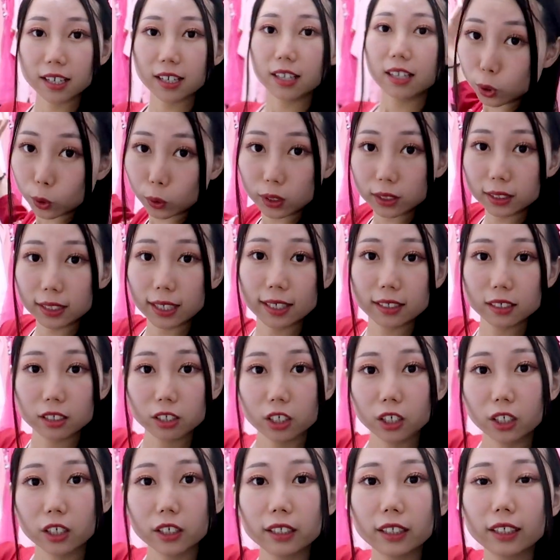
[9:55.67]
so it has
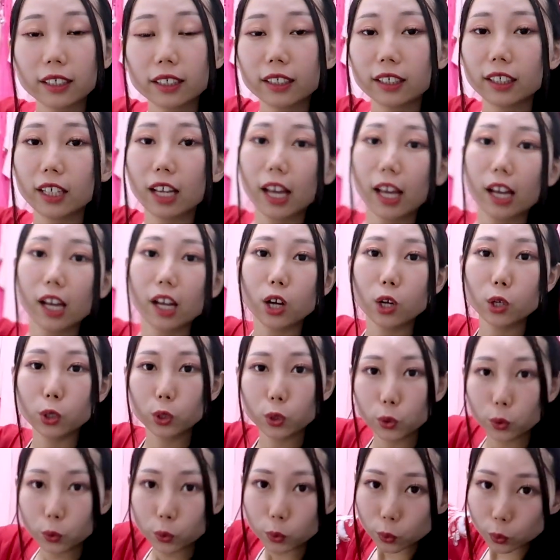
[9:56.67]
curtain
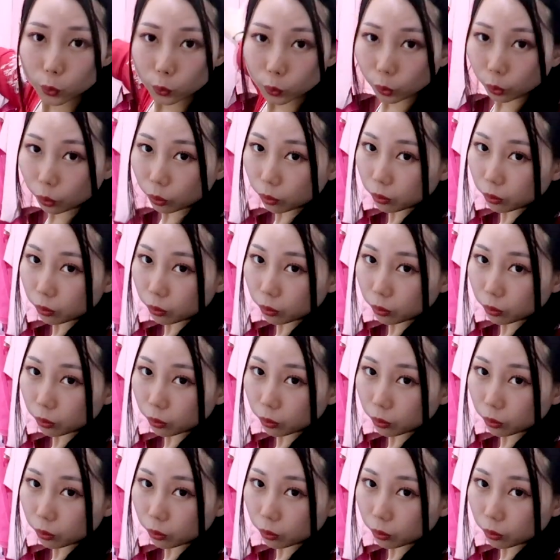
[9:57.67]
to